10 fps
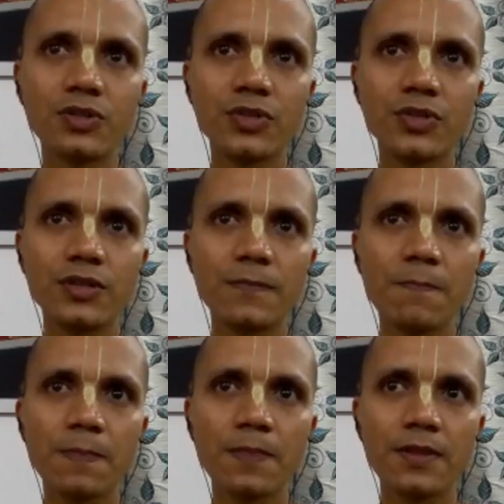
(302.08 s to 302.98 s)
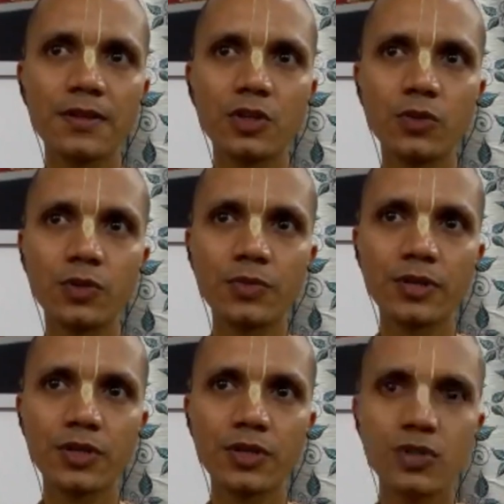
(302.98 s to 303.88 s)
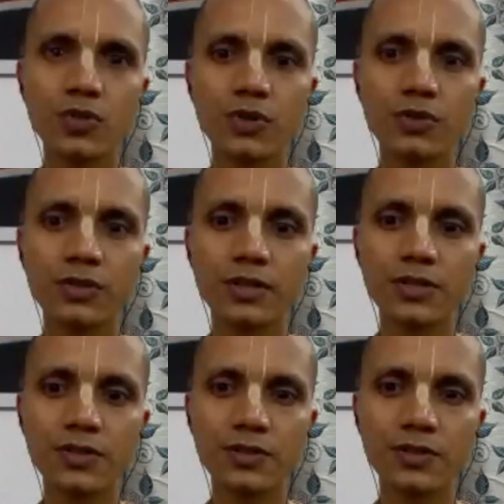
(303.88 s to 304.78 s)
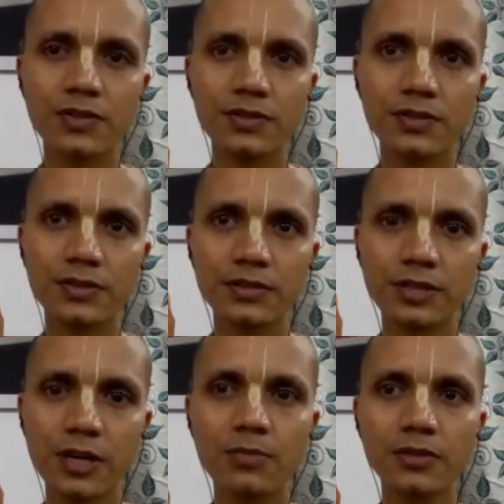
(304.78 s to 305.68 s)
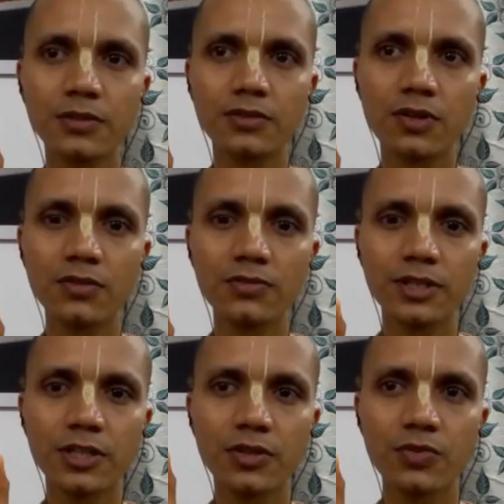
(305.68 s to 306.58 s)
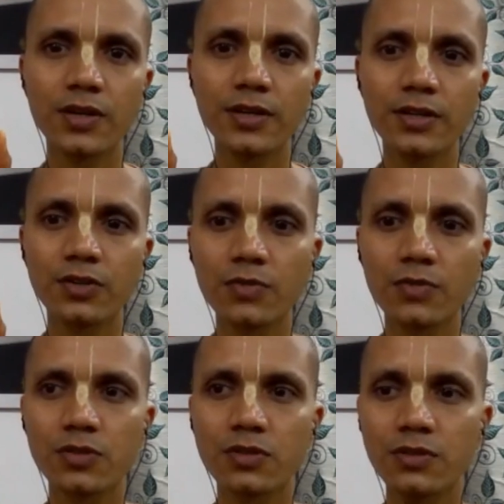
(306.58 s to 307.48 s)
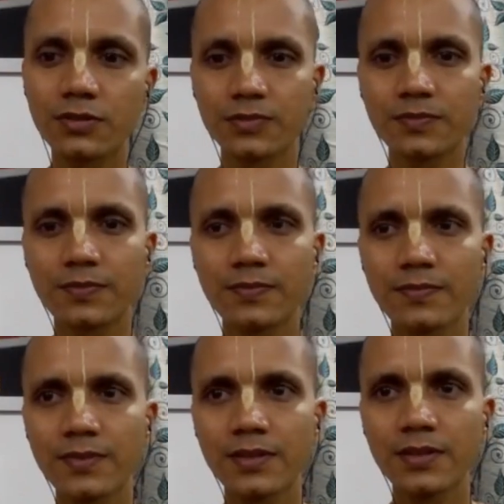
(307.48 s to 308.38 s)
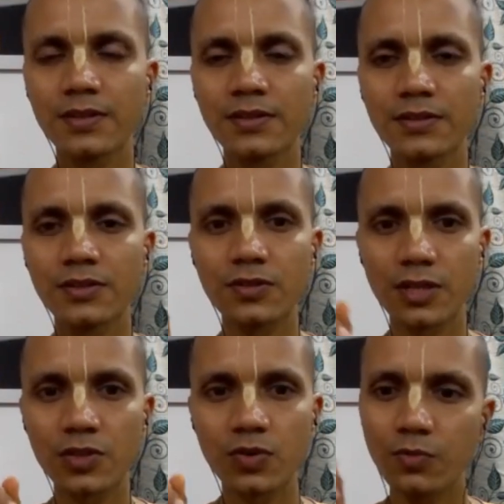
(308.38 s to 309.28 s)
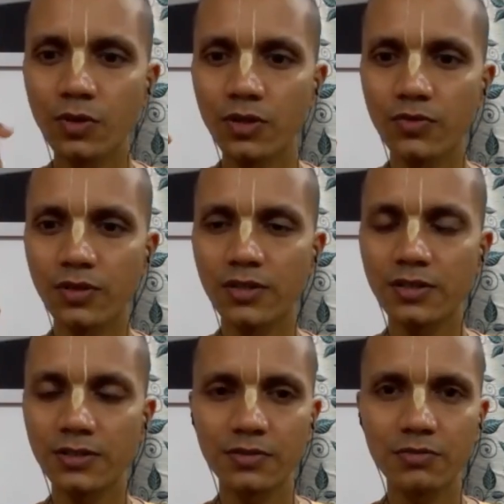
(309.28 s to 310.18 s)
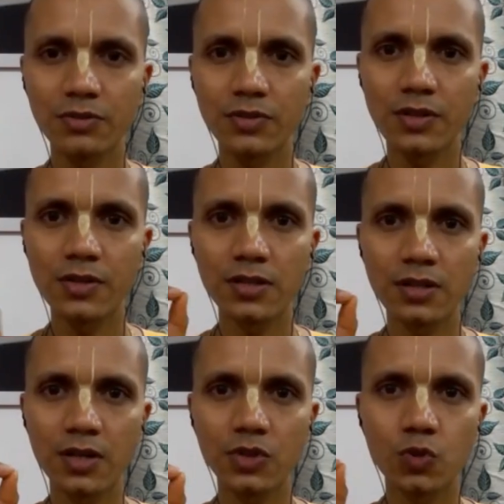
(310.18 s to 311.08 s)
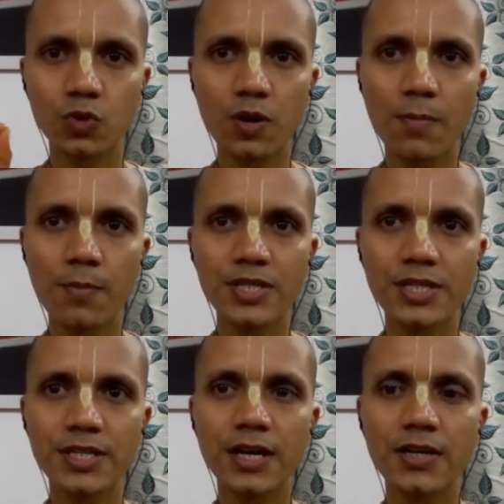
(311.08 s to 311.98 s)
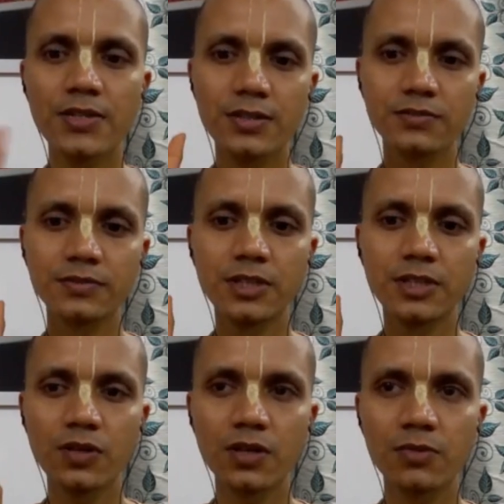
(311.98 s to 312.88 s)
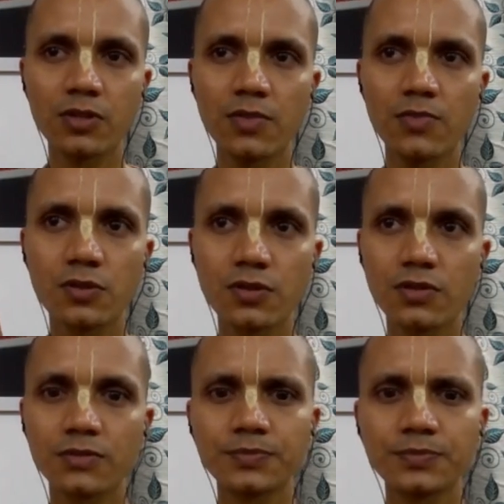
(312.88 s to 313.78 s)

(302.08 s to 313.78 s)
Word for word: should, uh, human beings should follow this dharma of inquiring into absolute truth. So that's one point we learned from the Vedas. Athato Brahma Jijnasa, inquire about the absolute truth.